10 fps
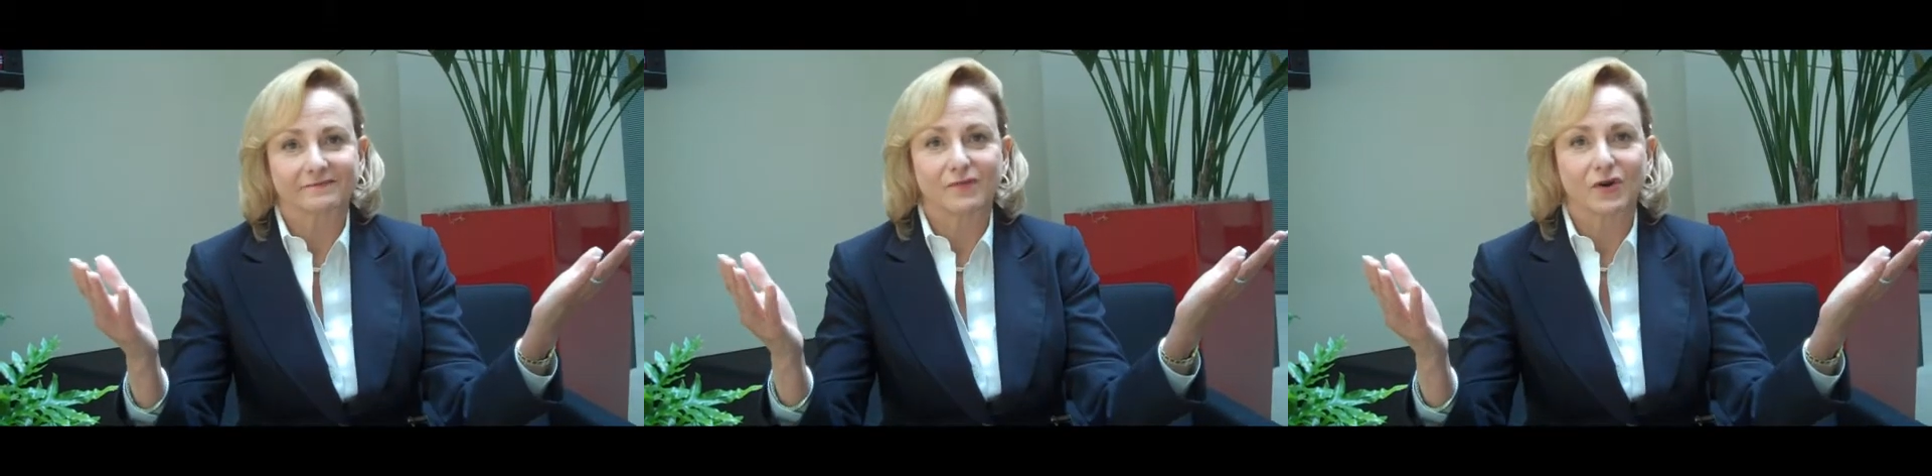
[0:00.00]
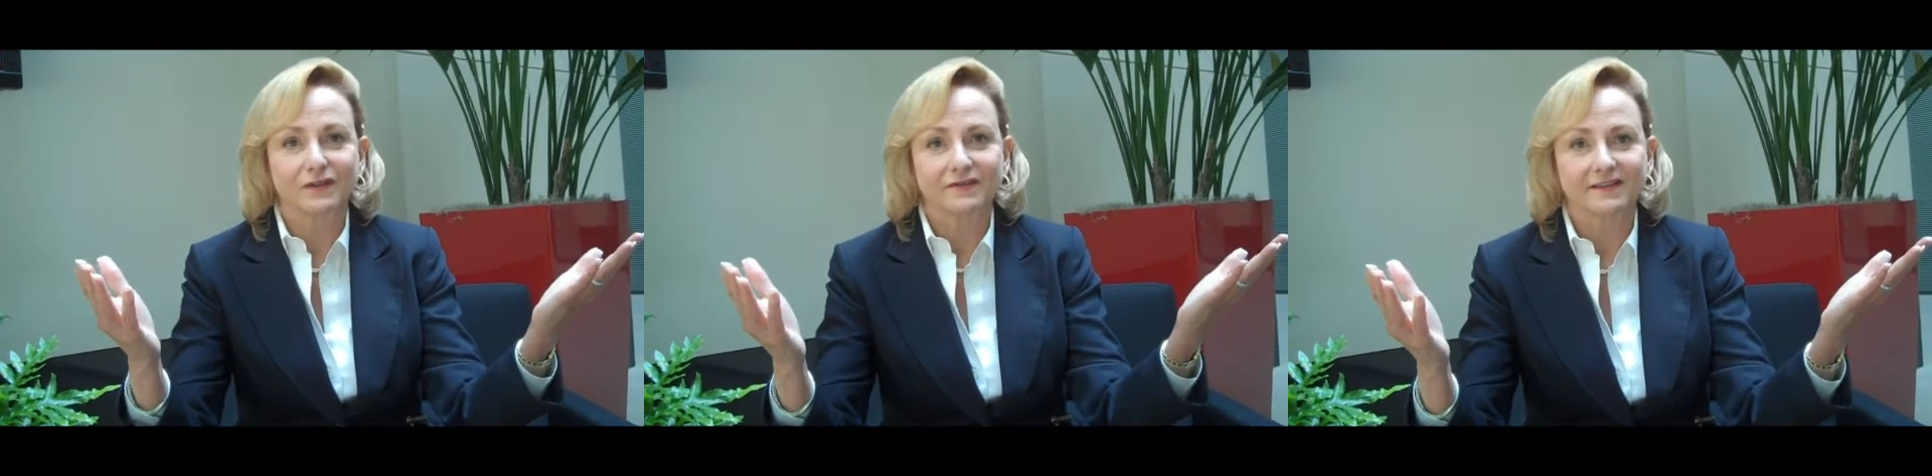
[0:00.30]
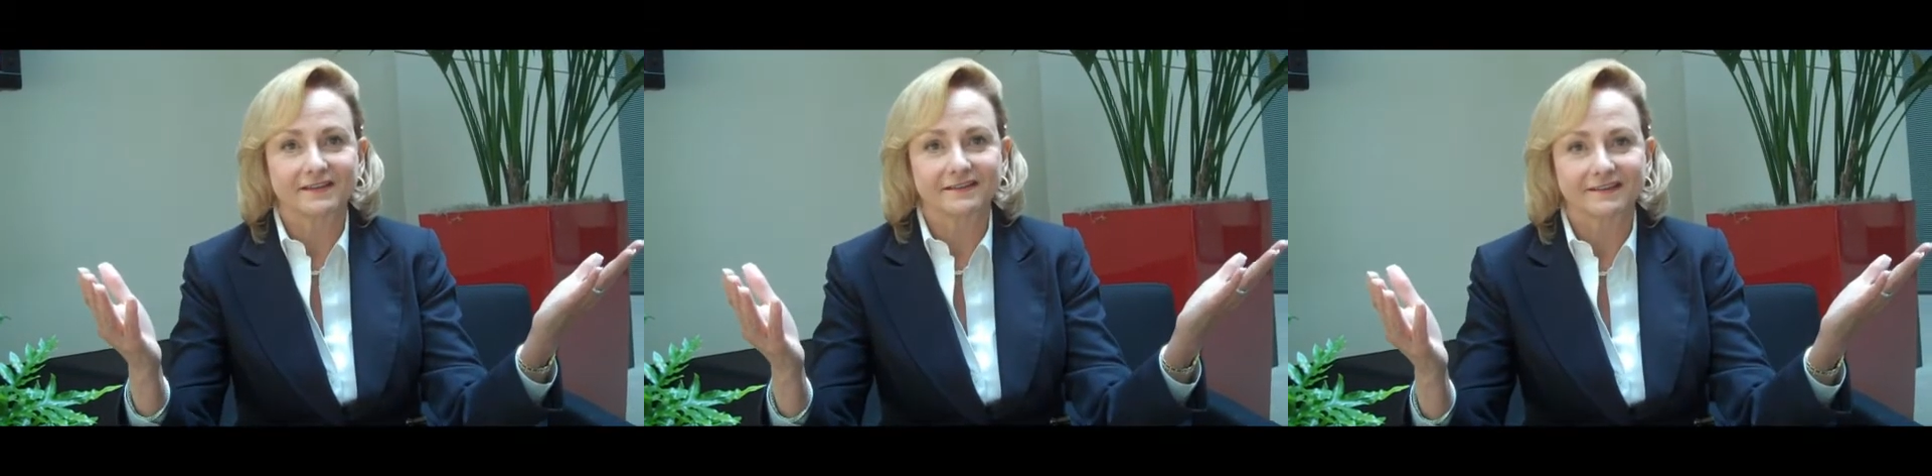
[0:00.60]
part of
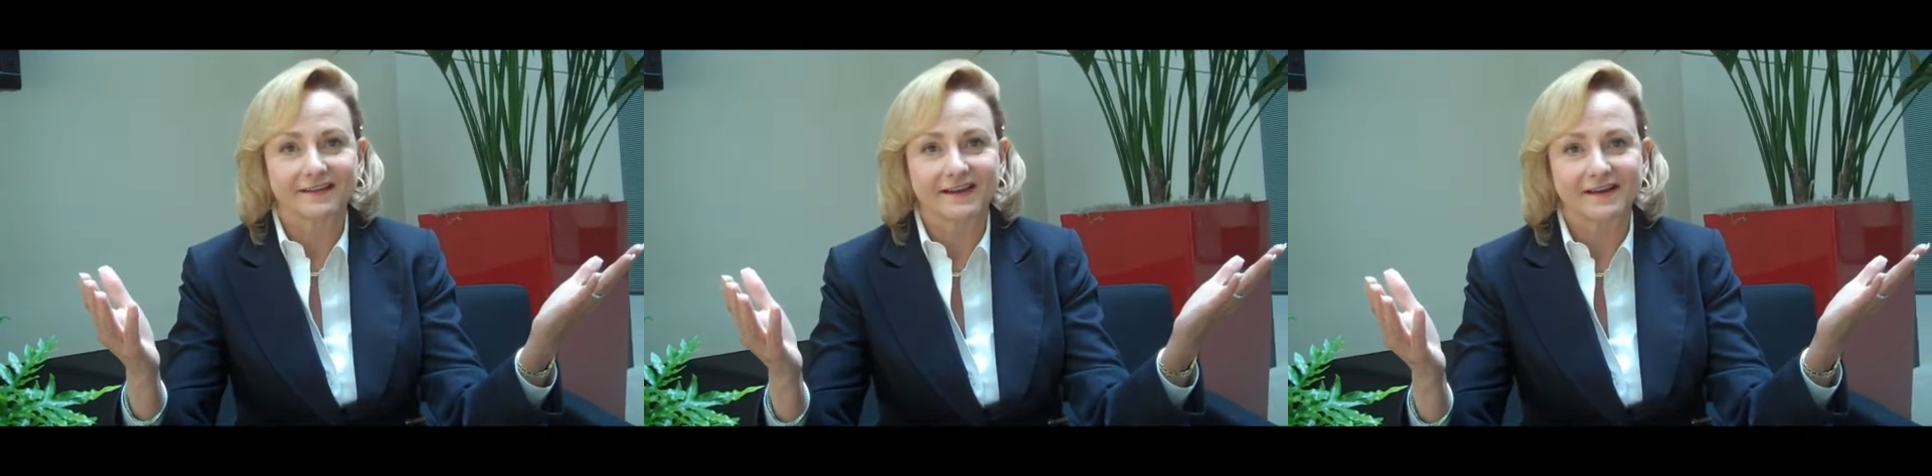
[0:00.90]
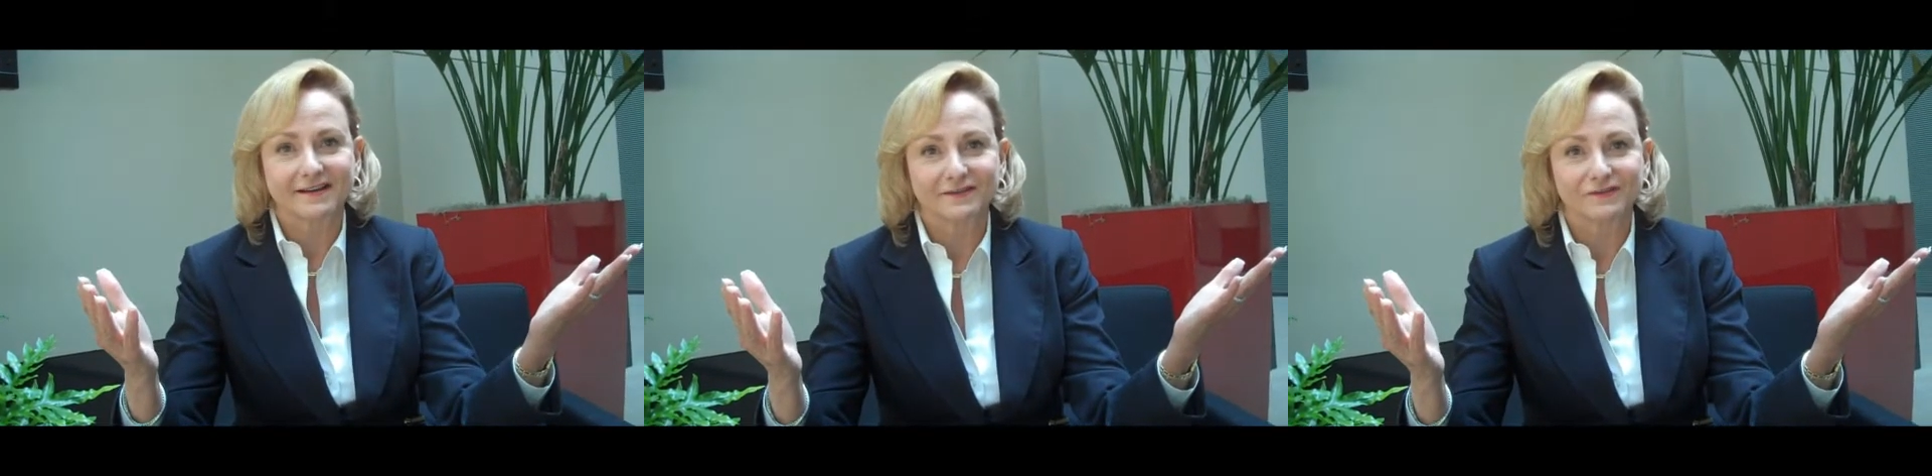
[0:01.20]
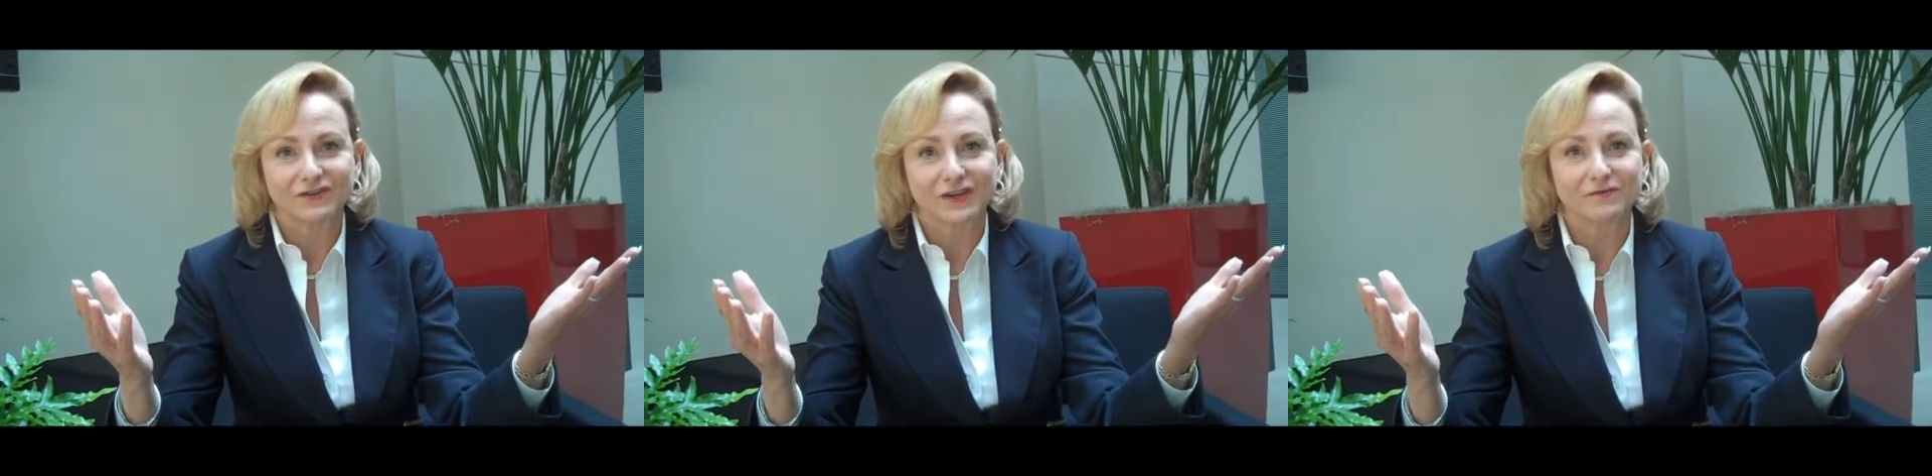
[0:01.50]
the
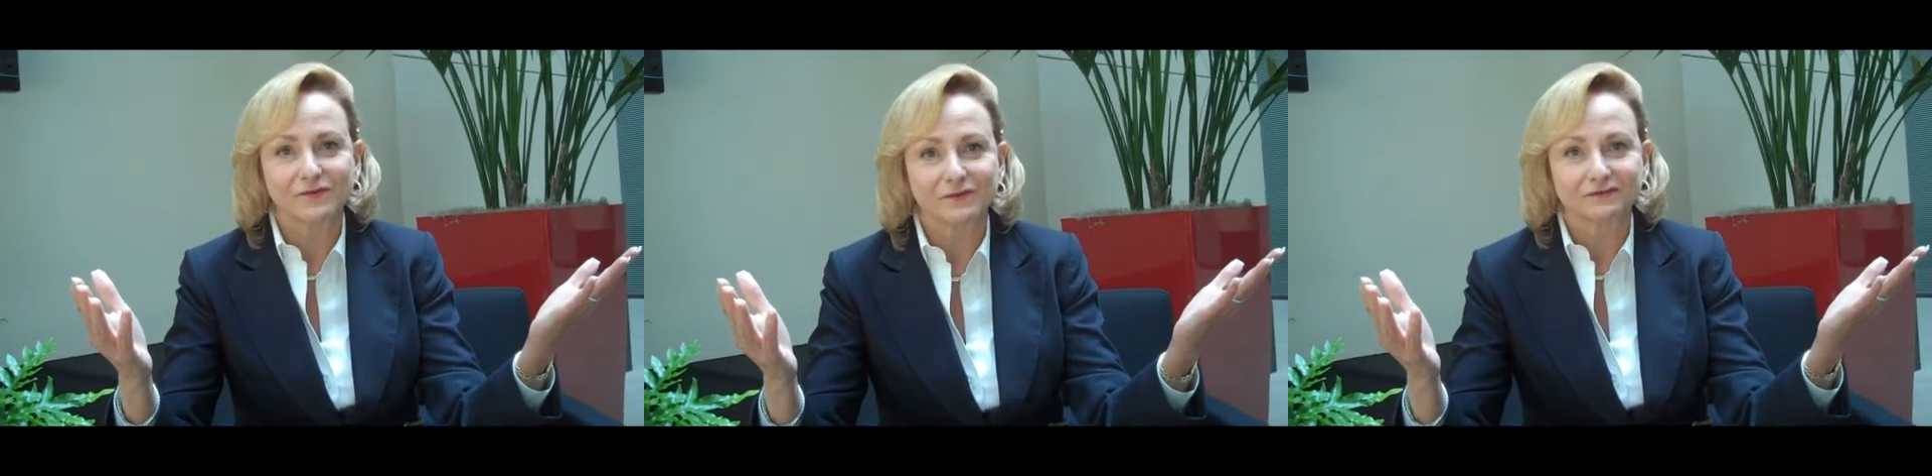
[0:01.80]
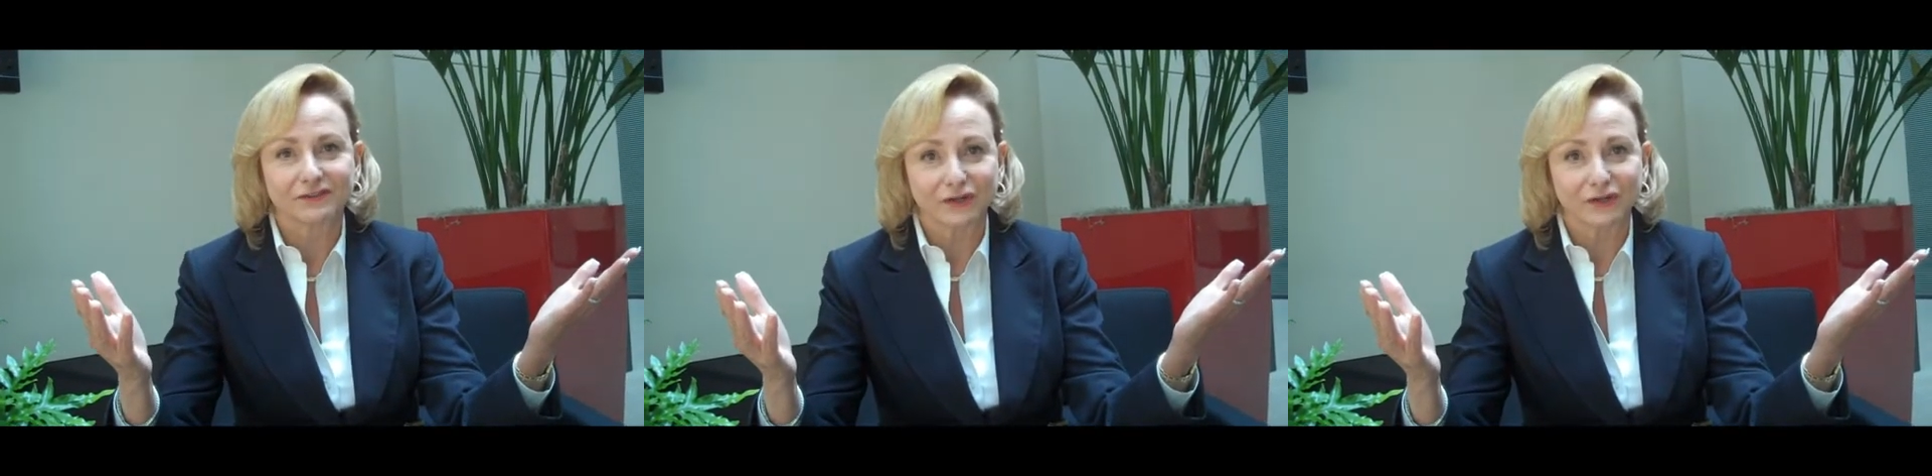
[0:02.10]
general